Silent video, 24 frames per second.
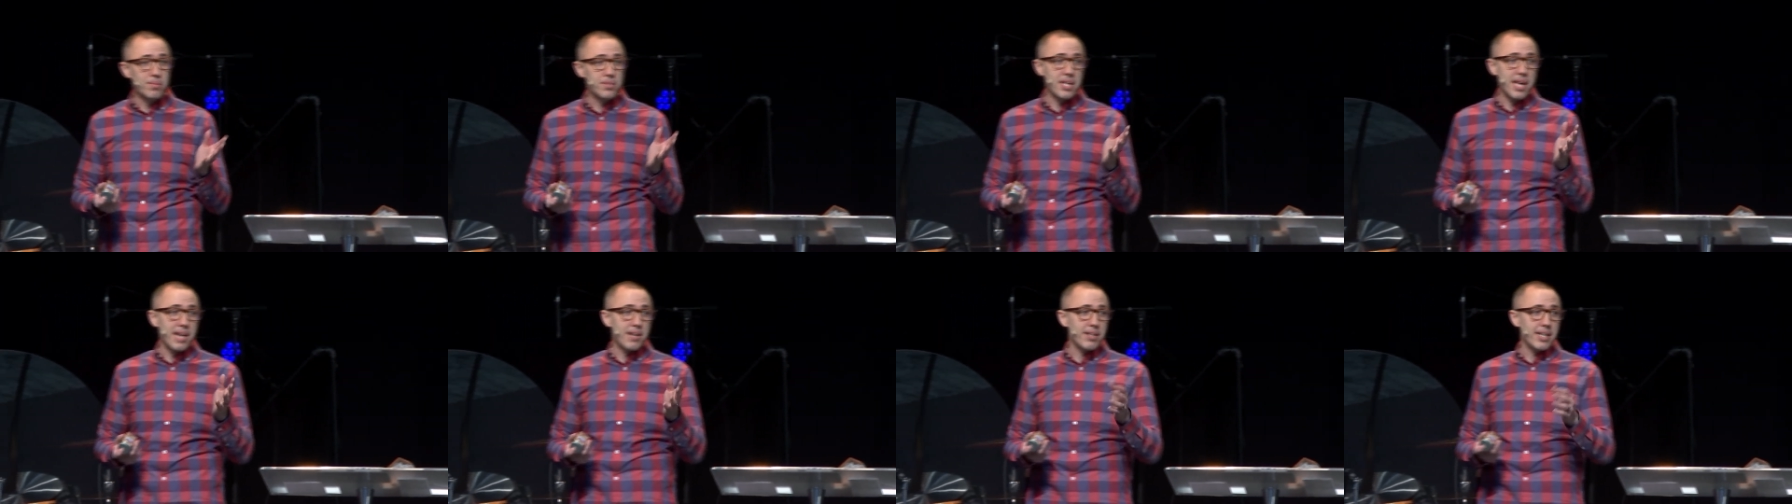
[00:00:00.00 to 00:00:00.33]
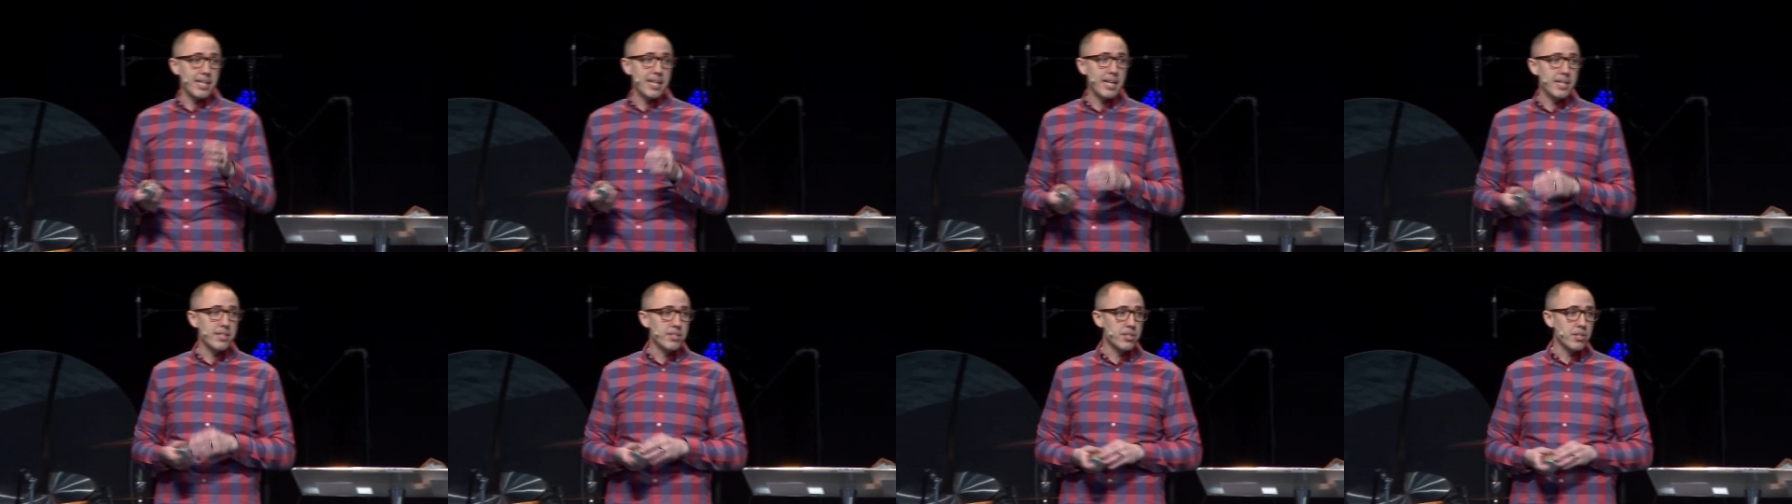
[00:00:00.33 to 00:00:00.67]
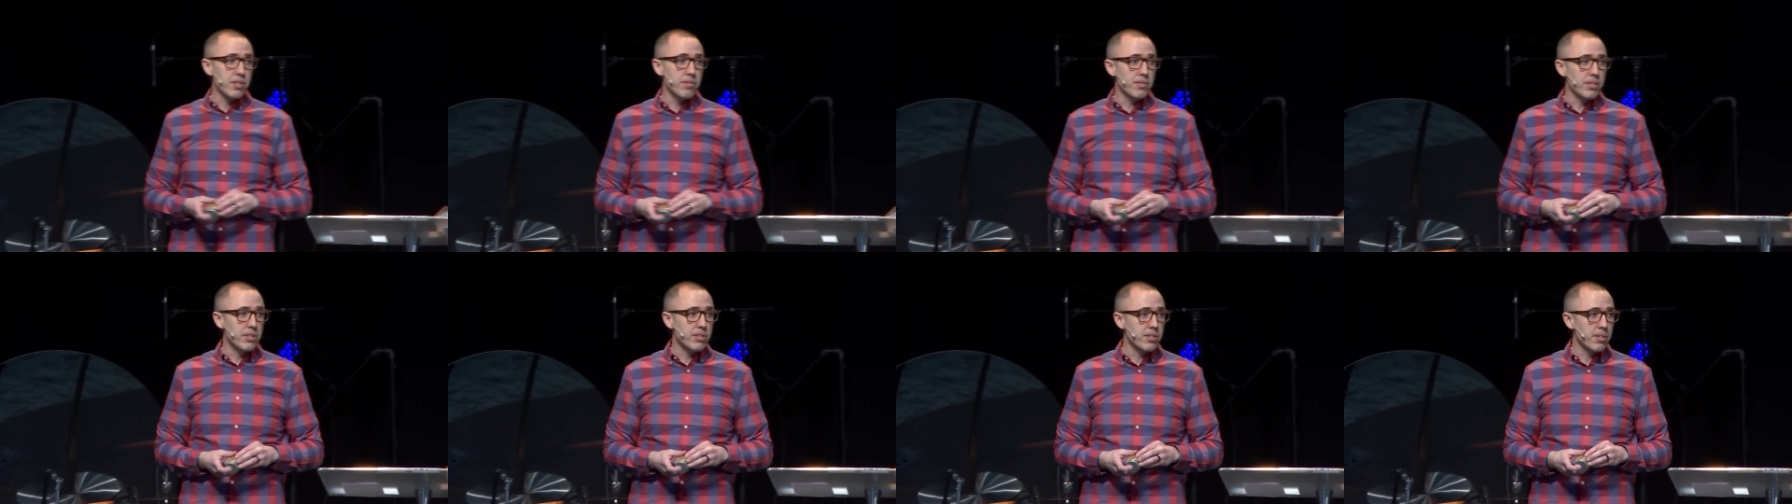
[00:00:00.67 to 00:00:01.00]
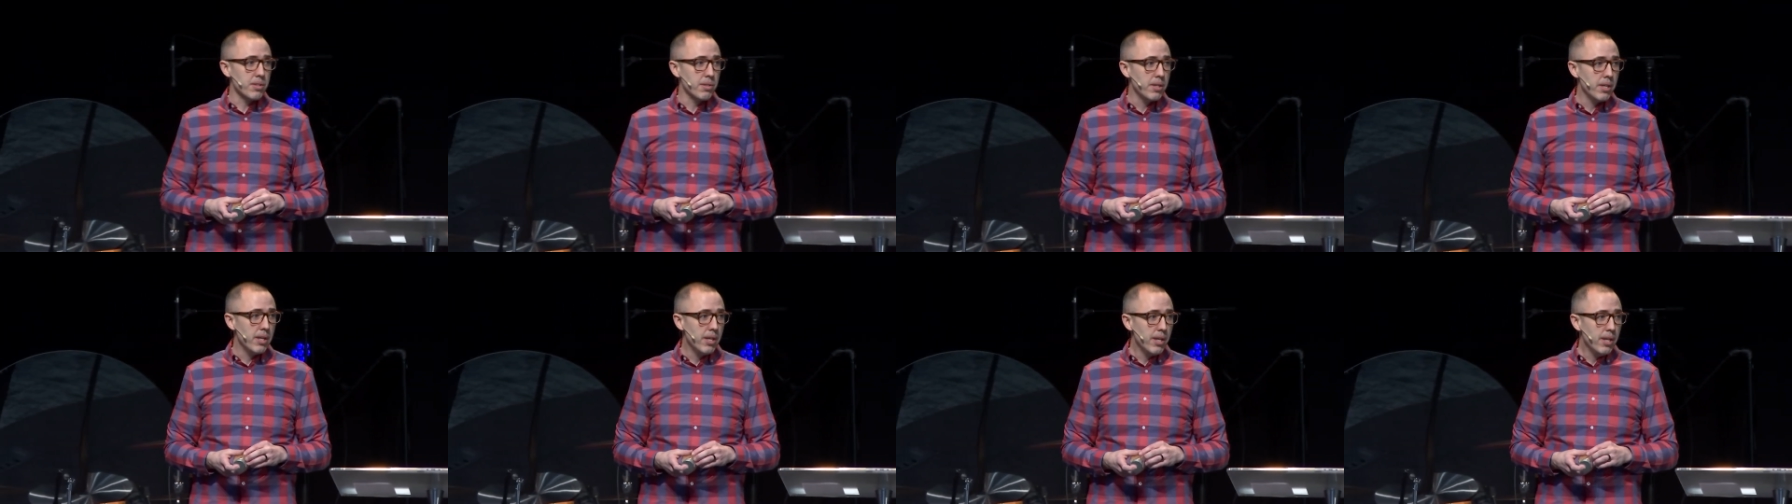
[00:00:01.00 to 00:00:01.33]
Saturday night service,
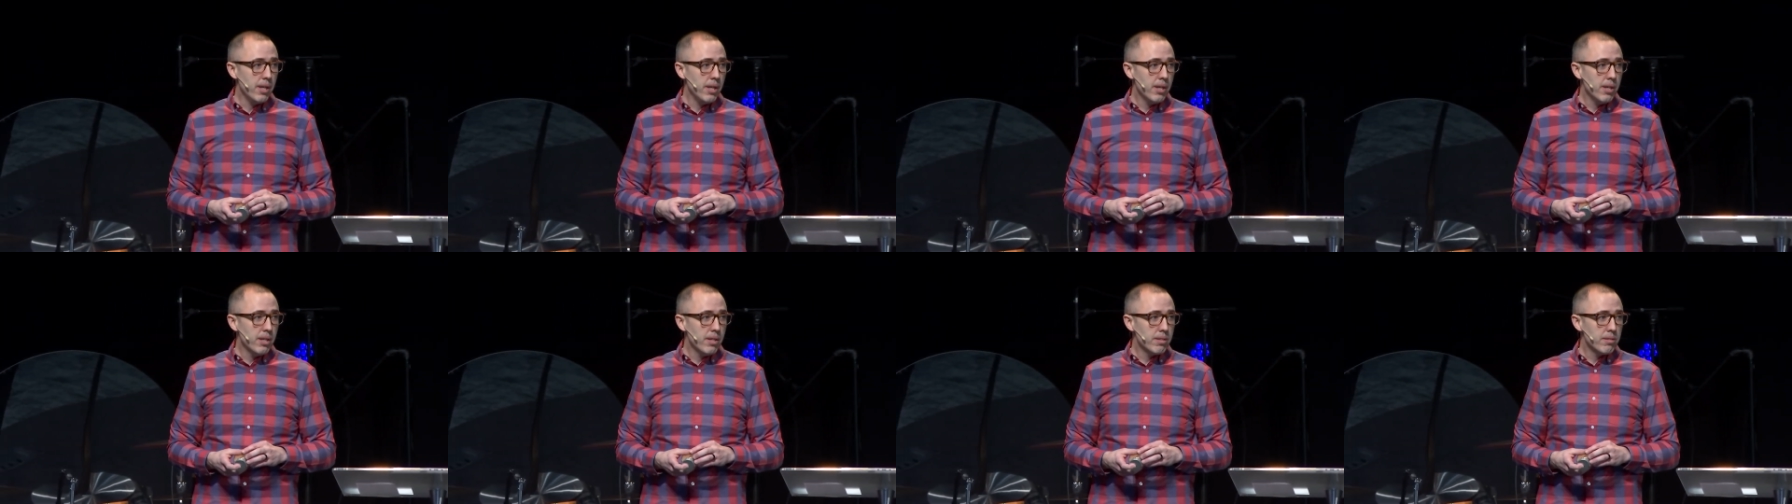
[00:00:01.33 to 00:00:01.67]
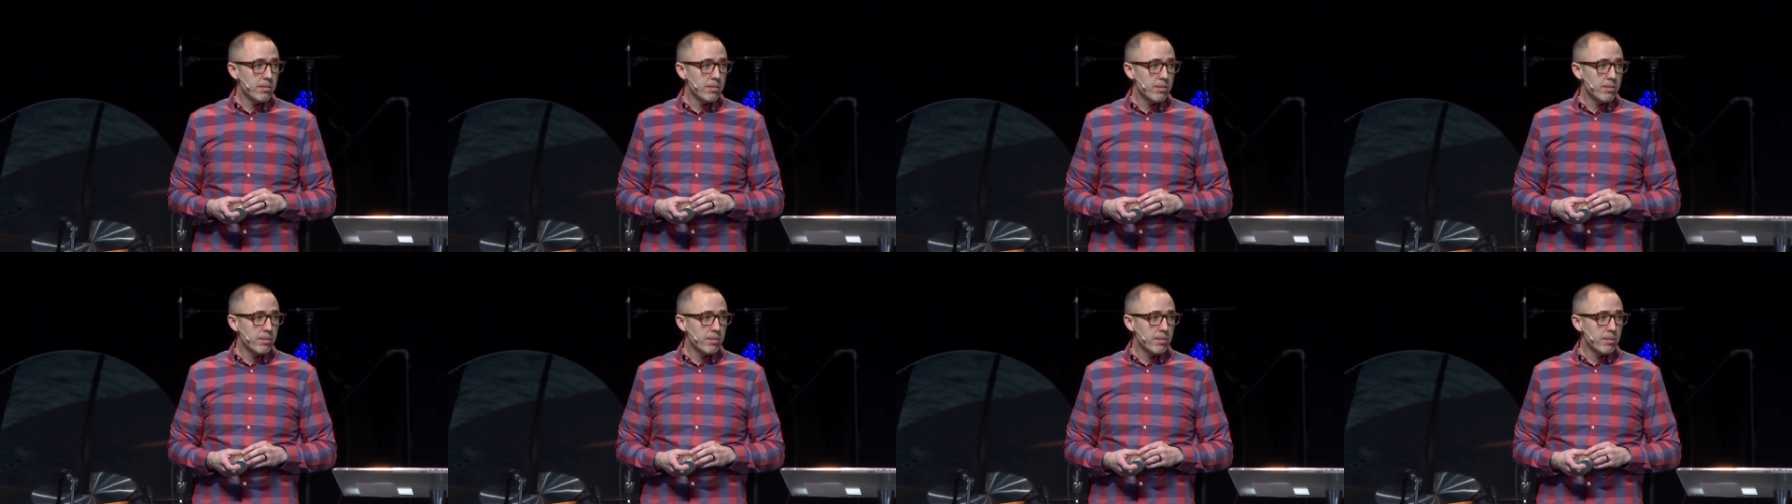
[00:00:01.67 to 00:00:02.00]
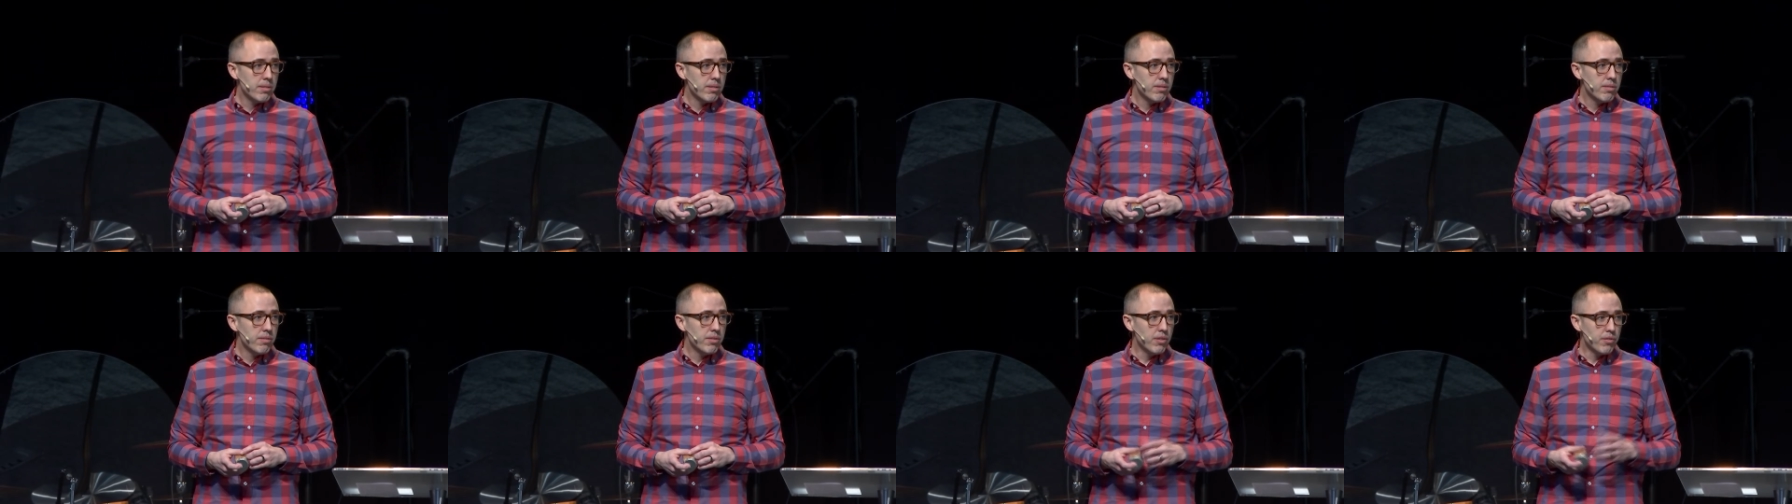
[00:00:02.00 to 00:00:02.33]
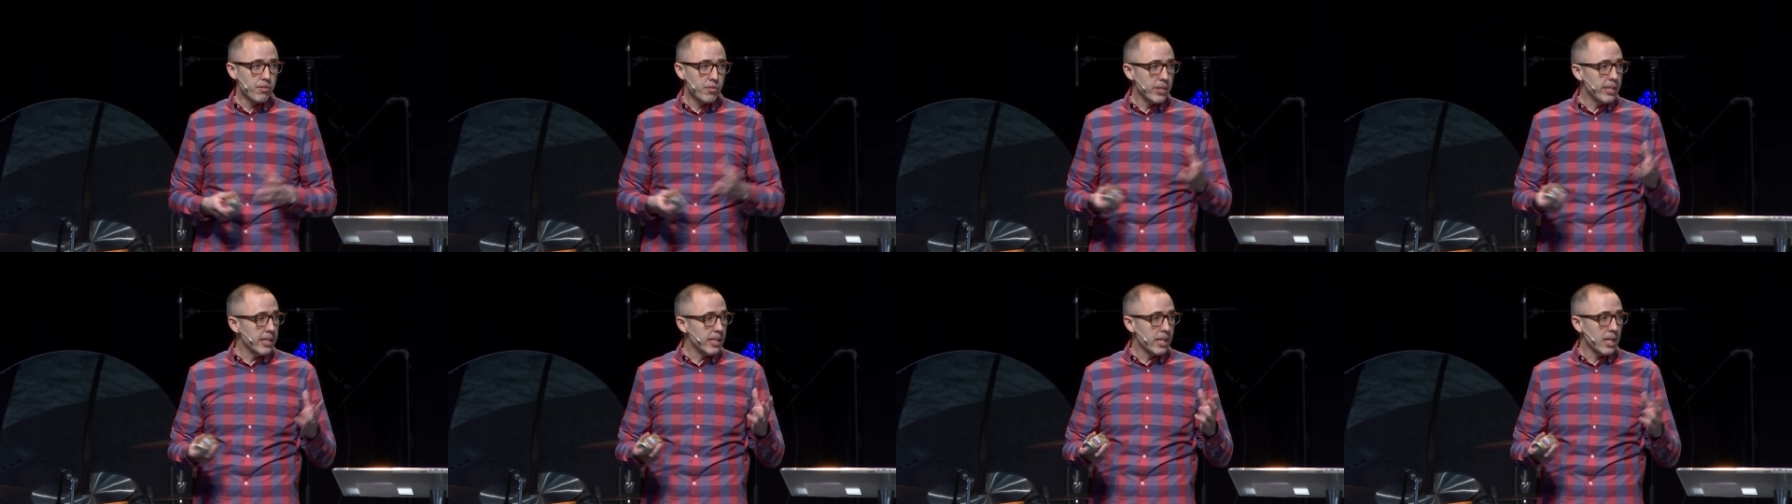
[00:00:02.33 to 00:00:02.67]
and feel
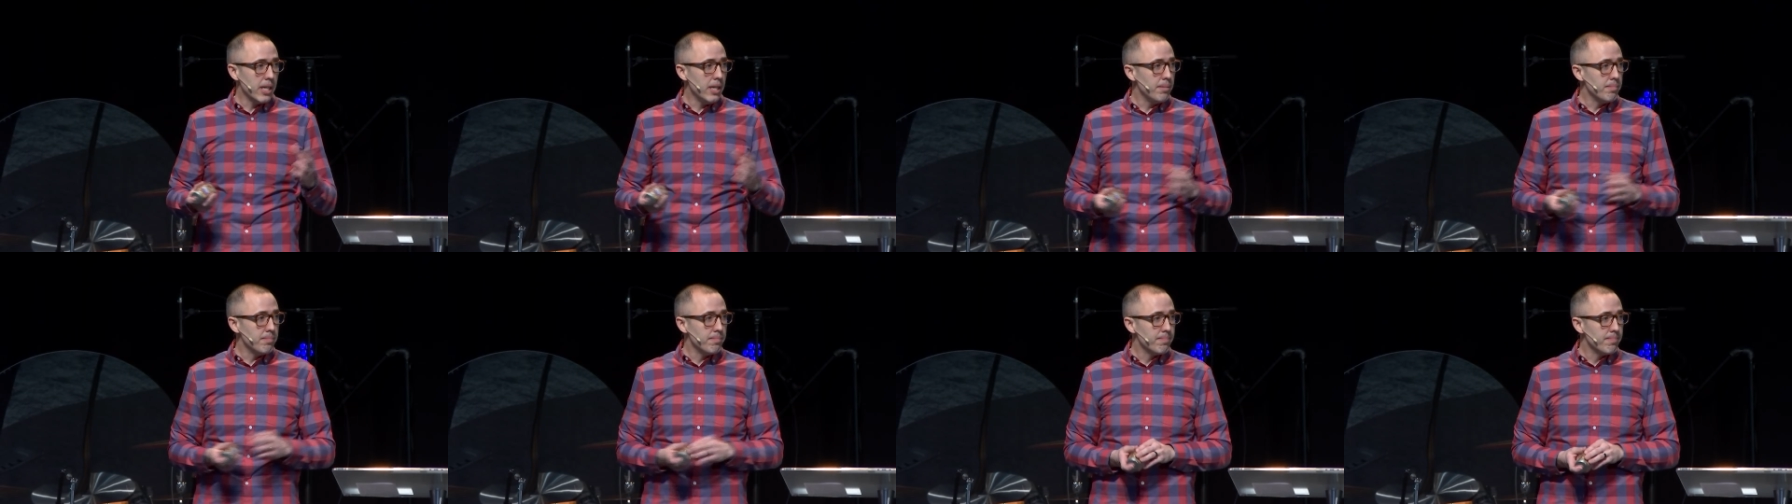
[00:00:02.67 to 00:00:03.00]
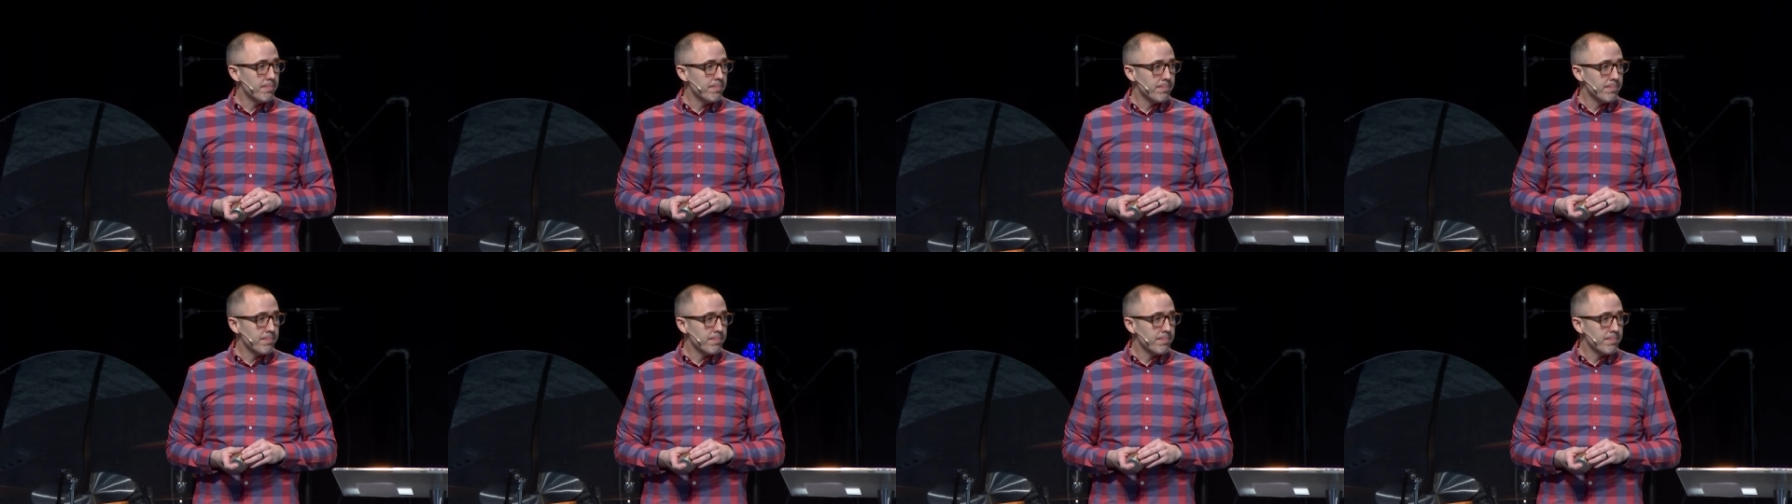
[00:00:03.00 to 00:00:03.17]
free to come.